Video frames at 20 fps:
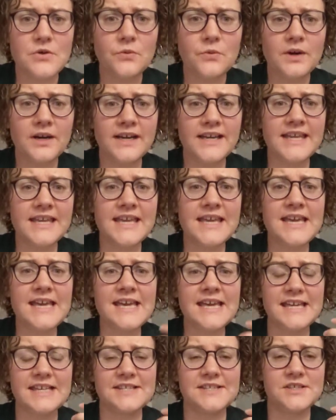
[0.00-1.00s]
where he
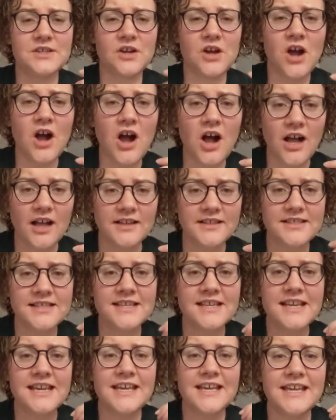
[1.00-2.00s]
gets
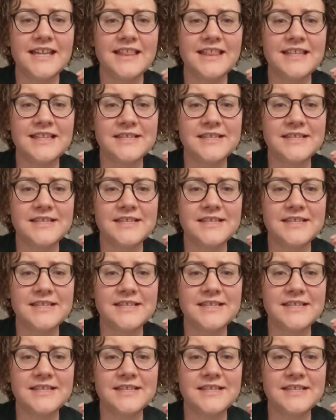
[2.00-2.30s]
caught in